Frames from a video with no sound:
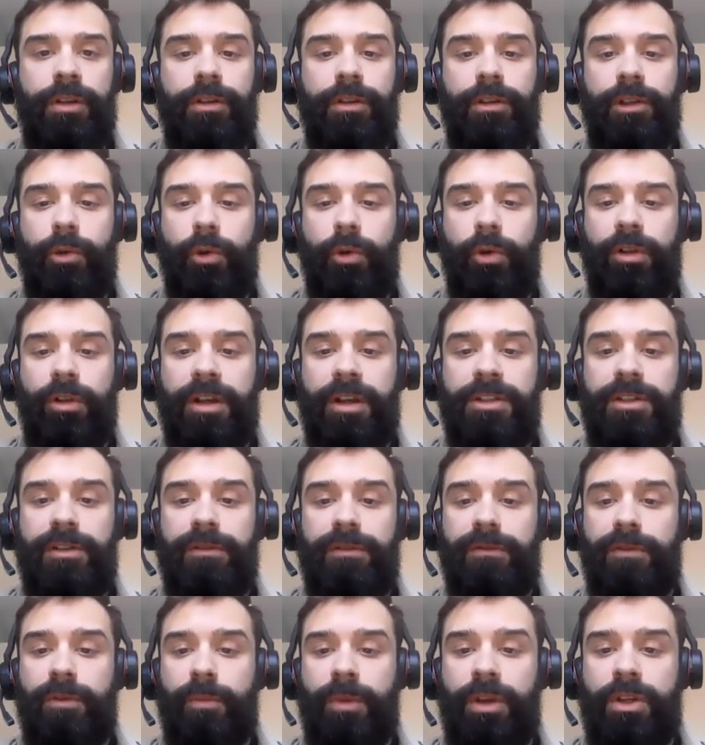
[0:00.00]
Localized
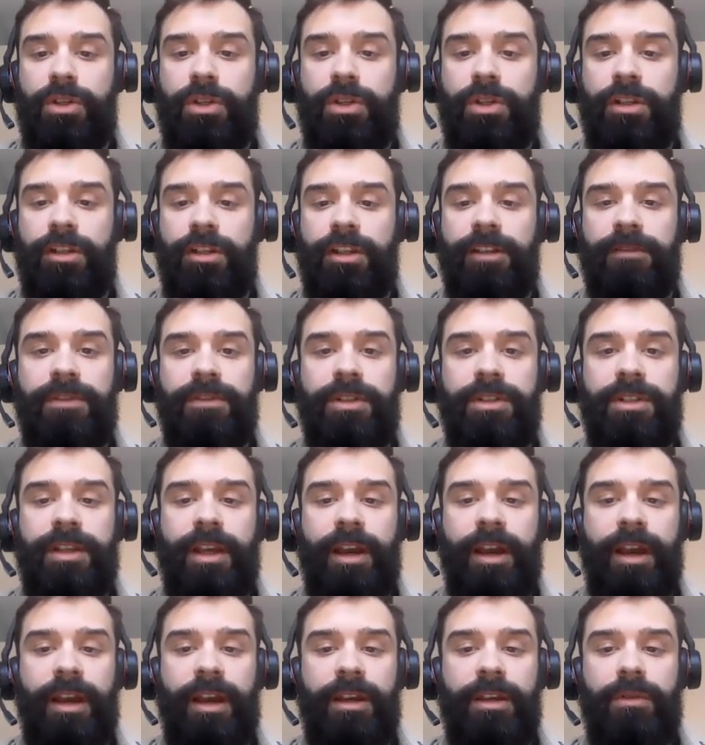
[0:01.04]
information gives us
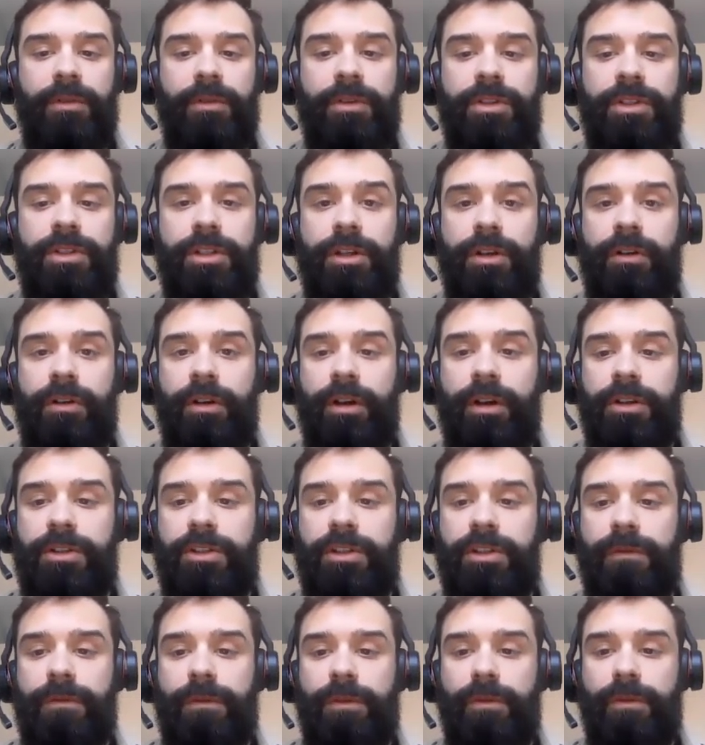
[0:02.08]
accuracy across
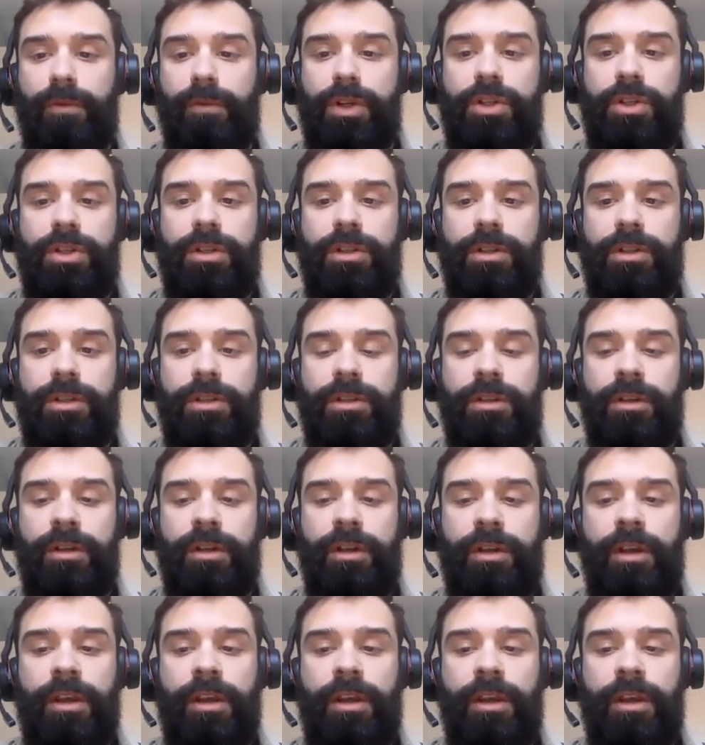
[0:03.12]
different regions